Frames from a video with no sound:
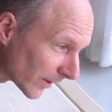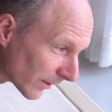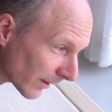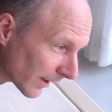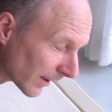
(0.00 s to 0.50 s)
your
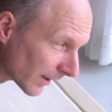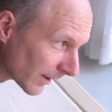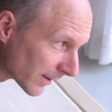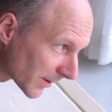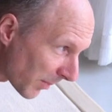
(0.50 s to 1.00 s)

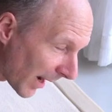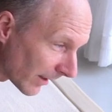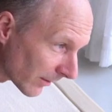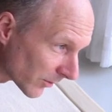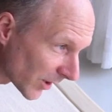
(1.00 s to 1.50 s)

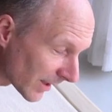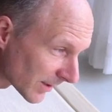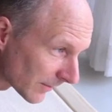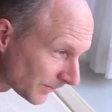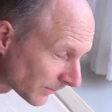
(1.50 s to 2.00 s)
spine and
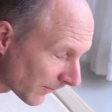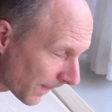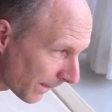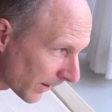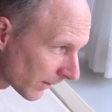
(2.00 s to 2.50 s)
chest.
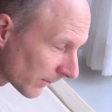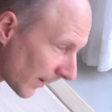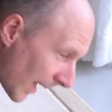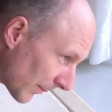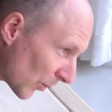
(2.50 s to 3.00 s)

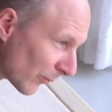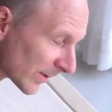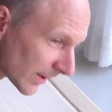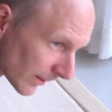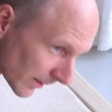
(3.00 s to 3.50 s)
The head
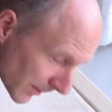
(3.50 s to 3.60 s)
movement and the